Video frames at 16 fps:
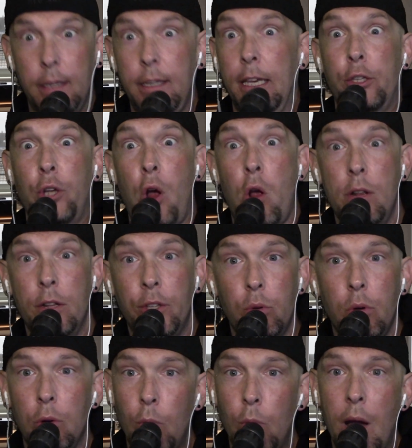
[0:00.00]
You turn
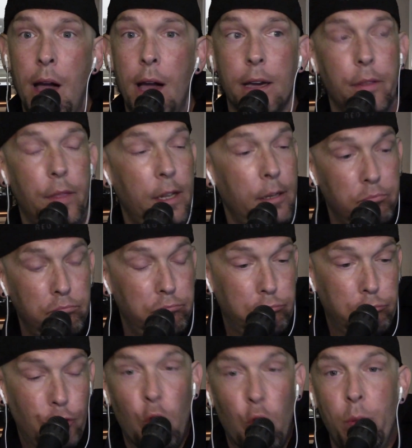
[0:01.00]
into a rock, then
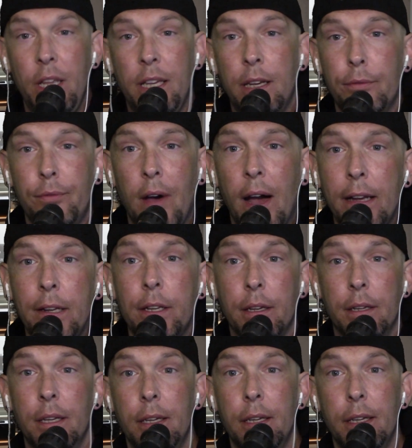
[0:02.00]
nobody can find
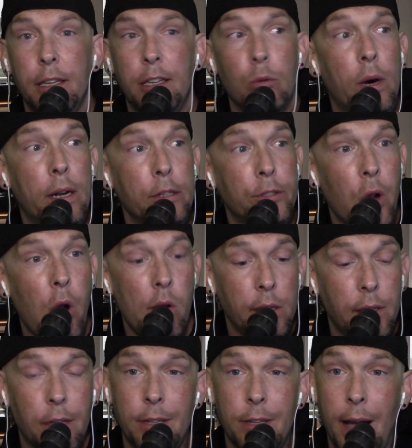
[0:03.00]
you. You want to turn
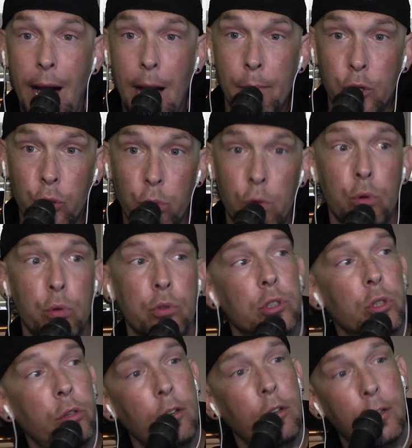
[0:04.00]
into Tom
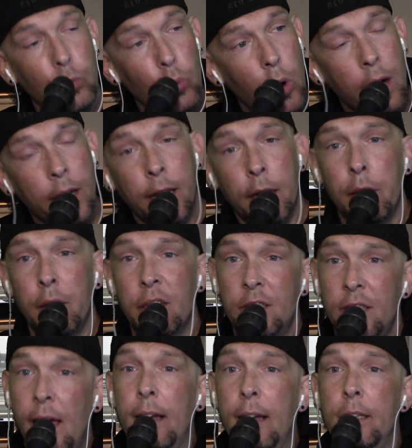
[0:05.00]
Cruise so you can walk into the
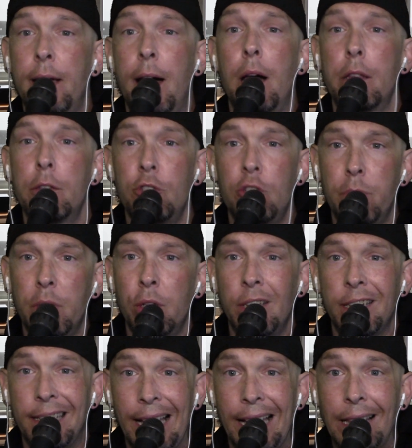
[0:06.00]
Scientology
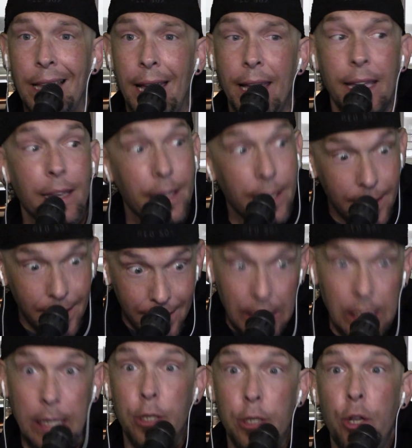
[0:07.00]
building in L A?
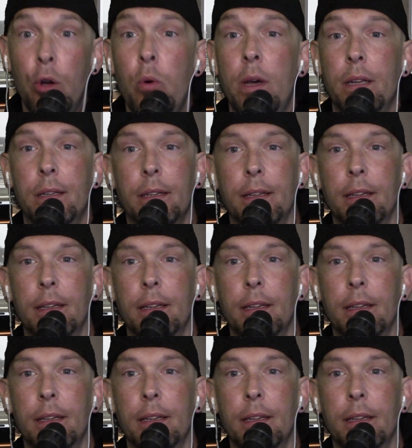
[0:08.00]
You can do it.